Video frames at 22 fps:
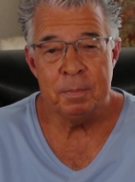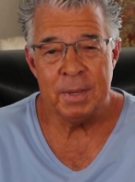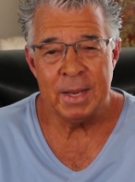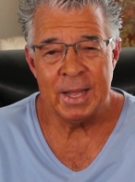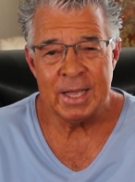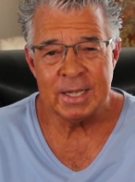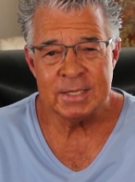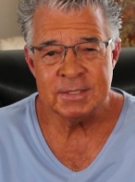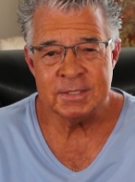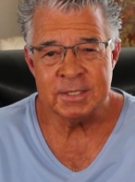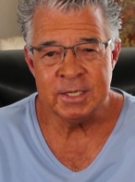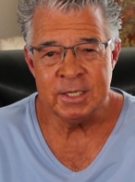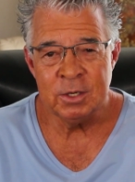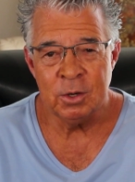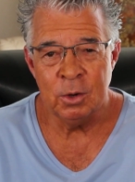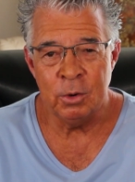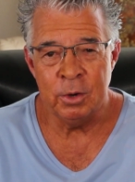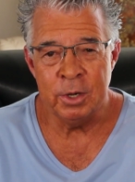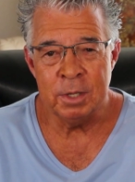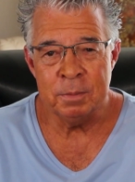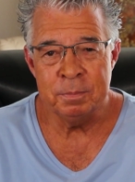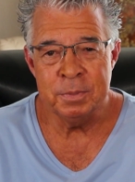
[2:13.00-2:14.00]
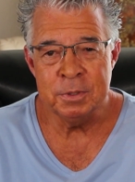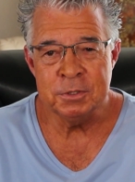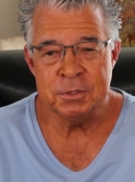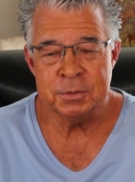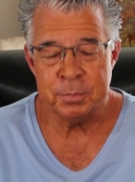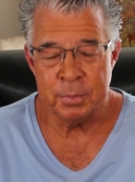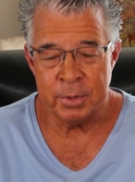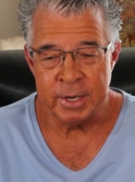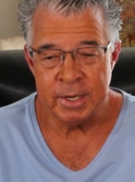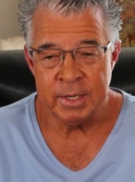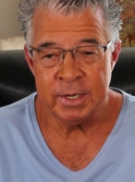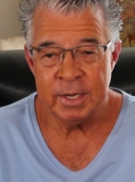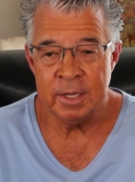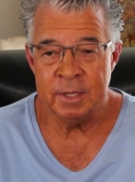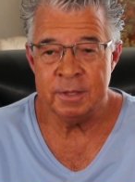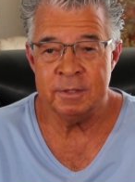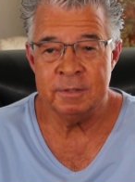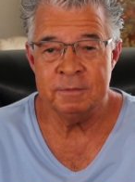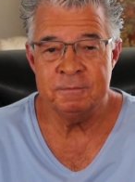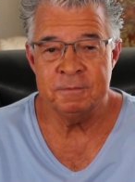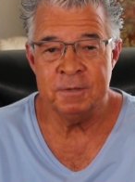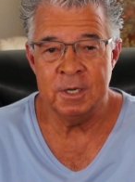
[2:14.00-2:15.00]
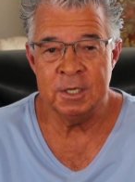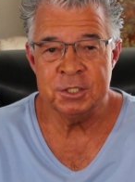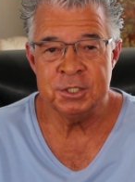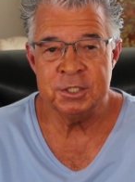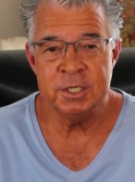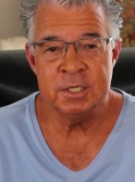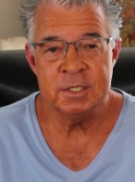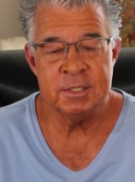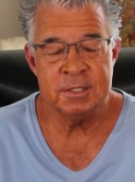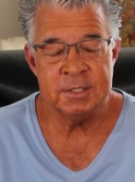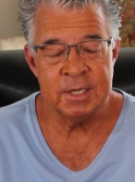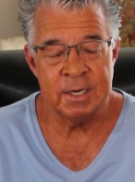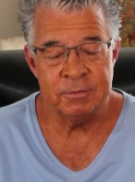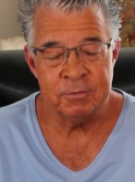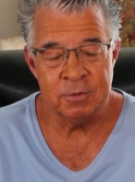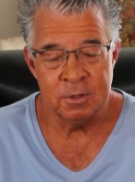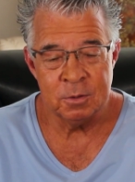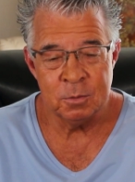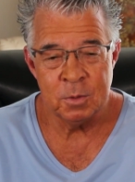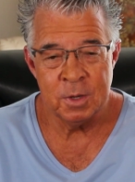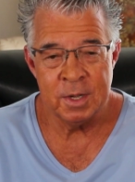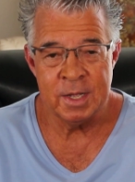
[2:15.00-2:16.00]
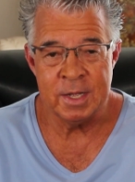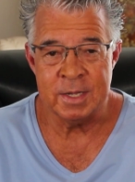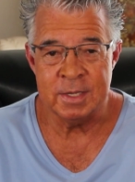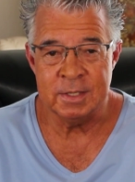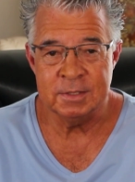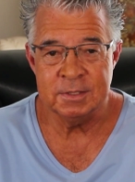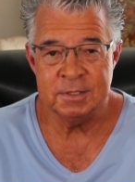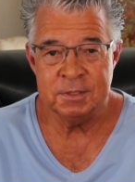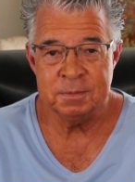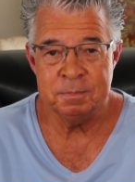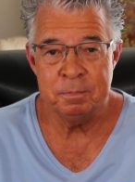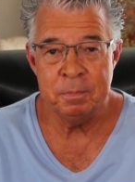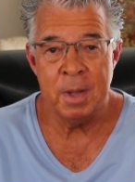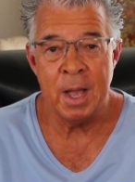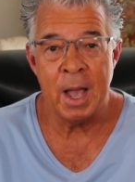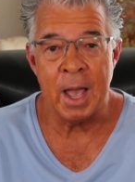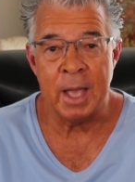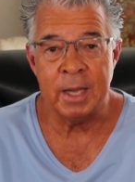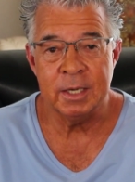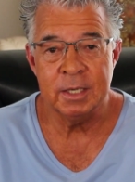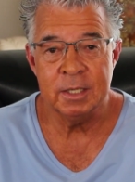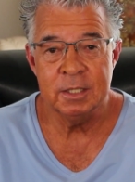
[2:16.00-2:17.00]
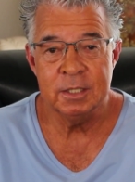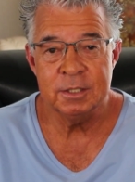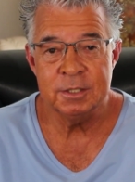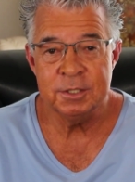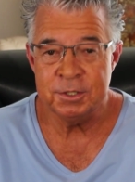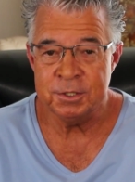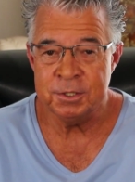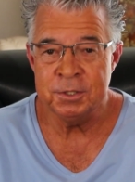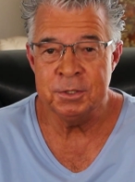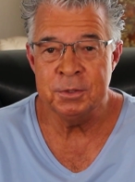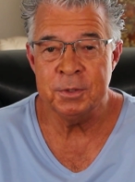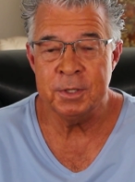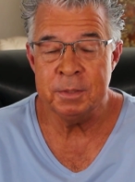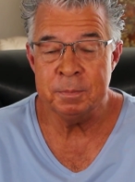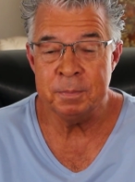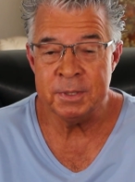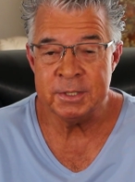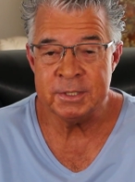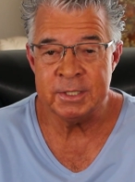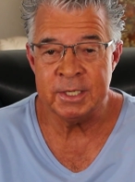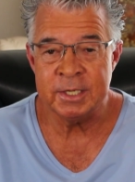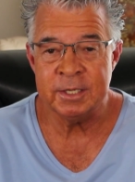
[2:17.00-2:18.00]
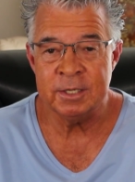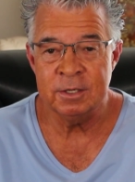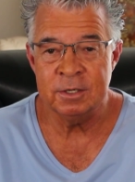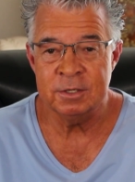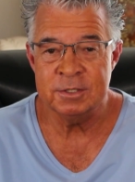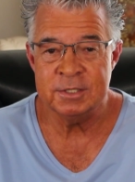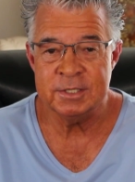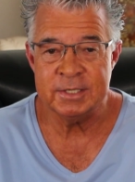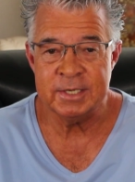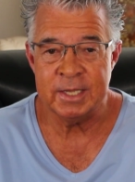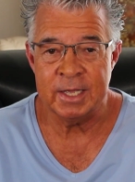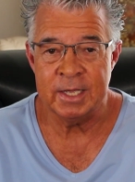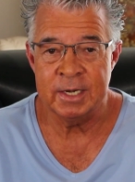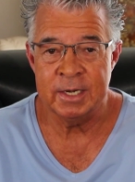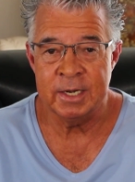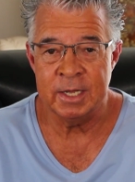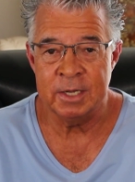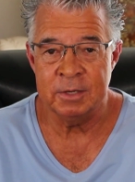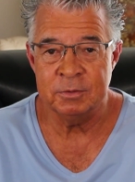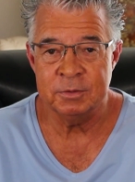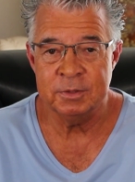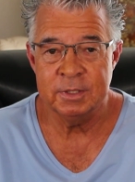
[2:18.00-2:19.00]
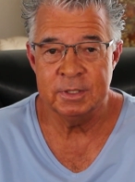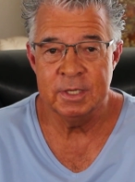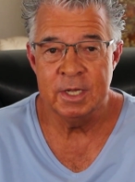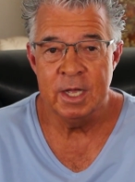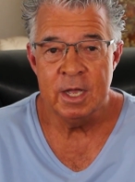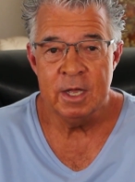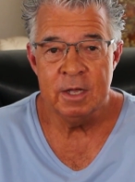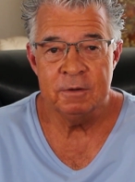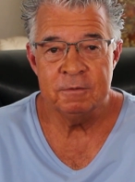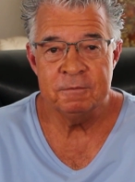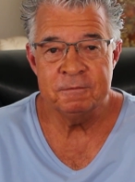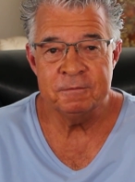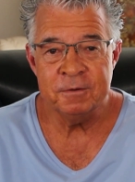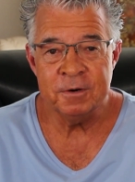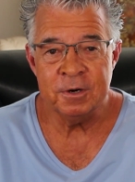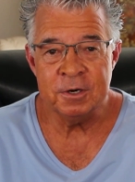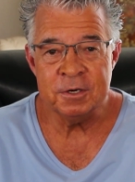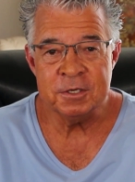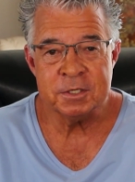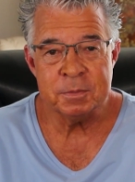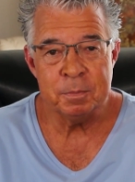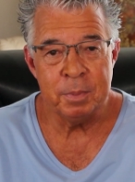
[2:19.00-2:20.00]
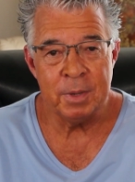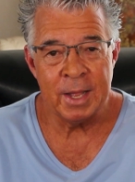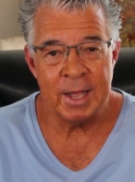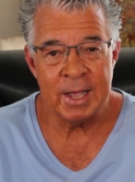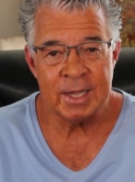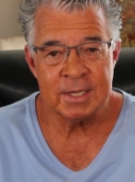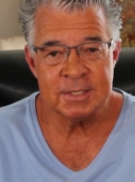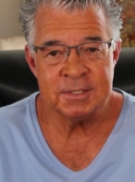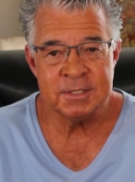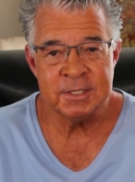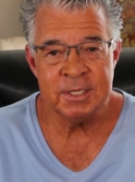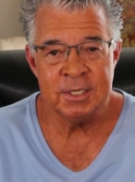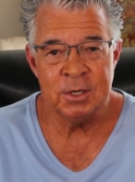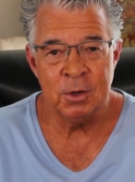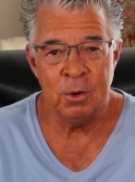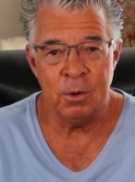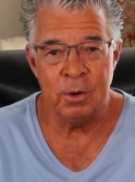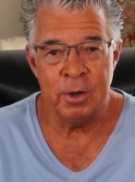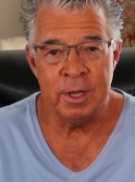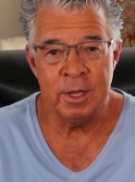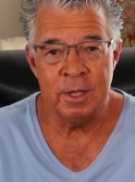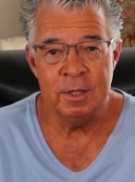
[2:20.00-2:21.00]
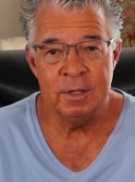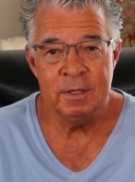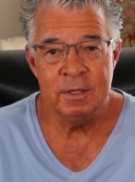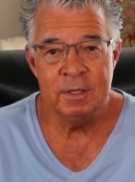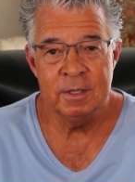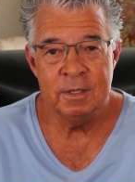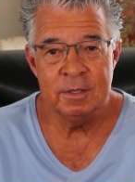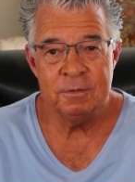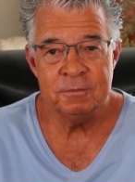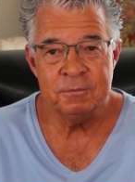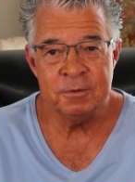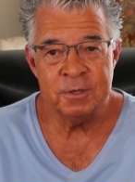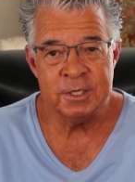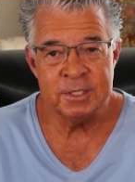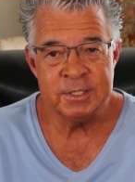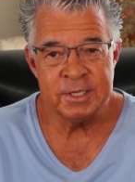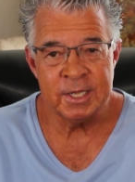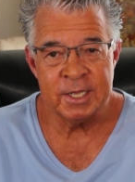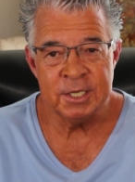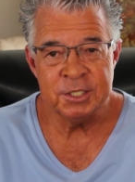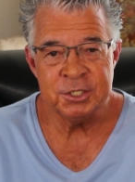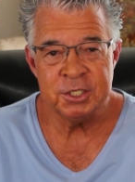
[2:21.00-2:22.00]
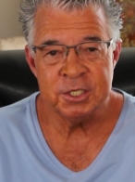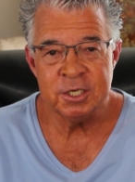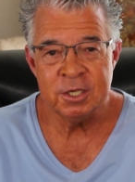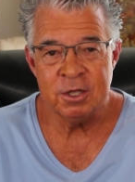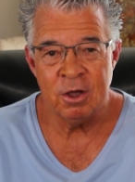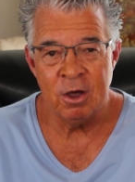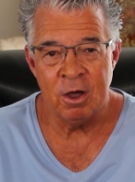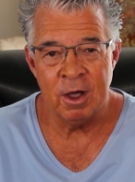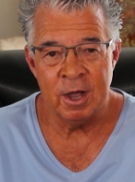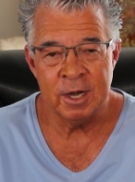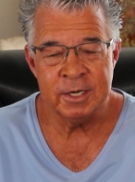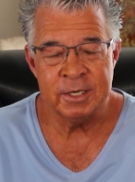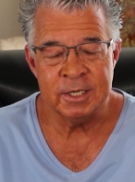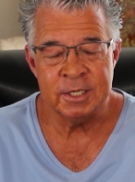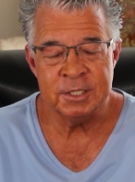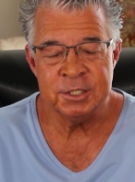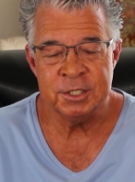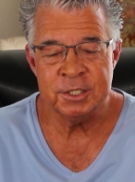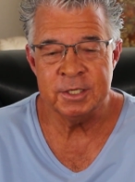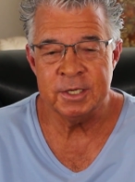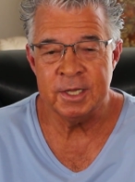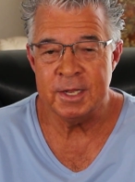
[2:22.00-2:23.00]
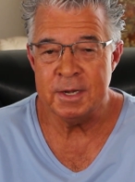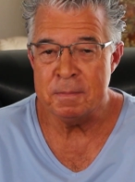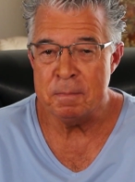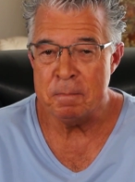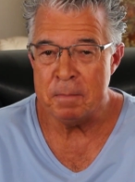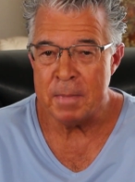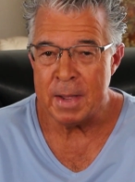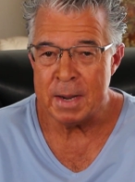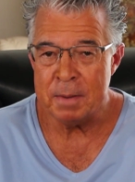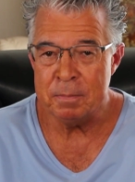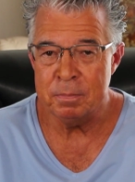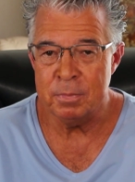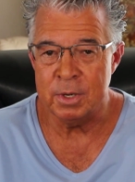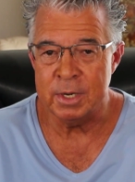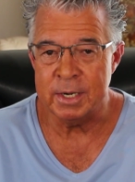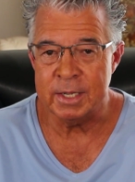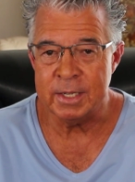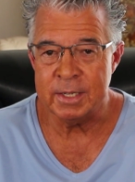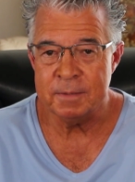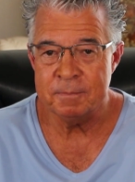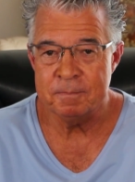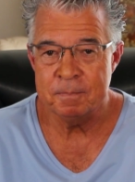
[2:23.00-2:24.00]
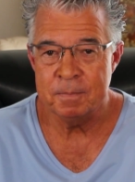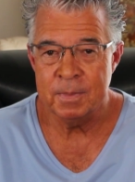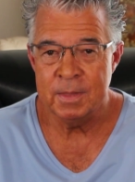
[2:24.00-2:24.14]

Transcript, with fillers: Black seed oil boosts brain health and function in several ways, but two in particular stand out. First, black seed oil for attention, cognition, and memory.